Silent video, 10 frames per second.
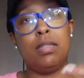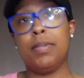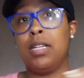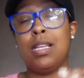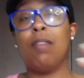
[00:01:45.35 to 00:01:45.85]

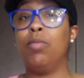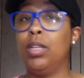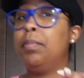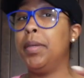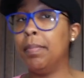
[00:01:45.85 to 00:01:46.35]
because I
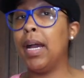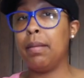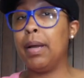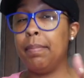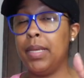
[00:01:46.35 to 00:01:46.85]
really be
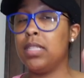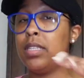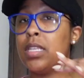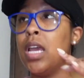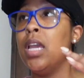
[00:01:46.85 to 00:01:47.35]
minding my
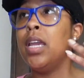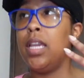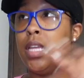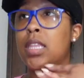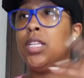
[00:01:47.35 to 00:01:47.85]
business
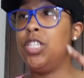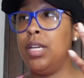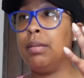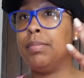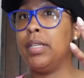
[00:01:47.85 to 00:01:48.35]
in the
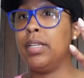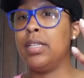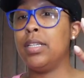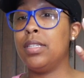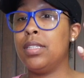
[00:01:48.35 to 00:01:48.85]
gym,
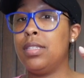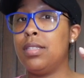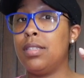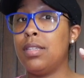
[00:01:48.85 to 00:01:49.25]
because